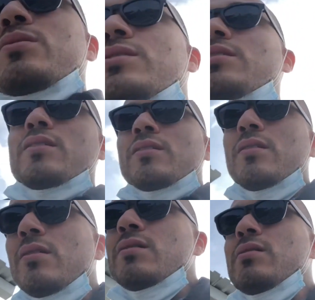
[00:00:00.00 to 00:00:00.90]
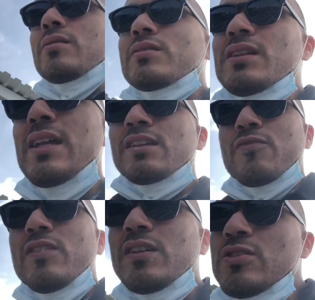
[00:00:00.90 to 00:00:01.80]
see, it's a lot
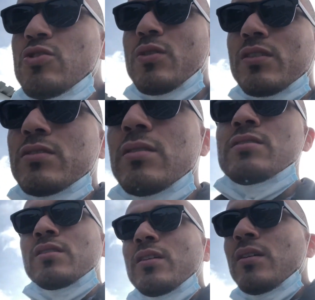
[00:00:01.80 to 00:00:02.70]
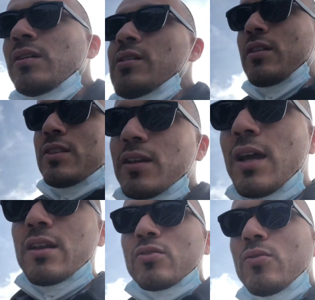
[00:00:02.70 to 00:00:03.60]
different than construction. Looks like a
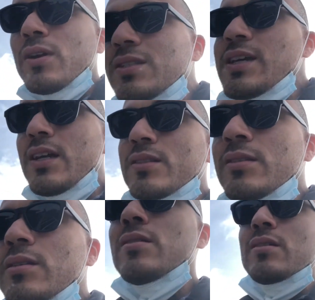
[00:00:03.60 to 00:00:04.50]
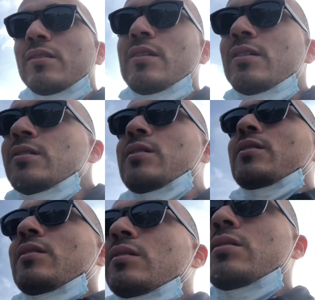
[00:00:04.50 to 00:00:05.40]
lot of cool ass cats in there.
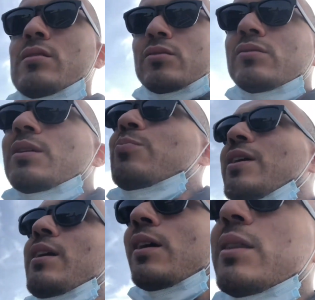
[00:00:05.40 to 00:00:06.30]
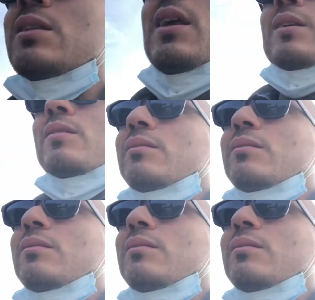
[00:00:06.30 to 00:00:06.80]
Dudes that probably are like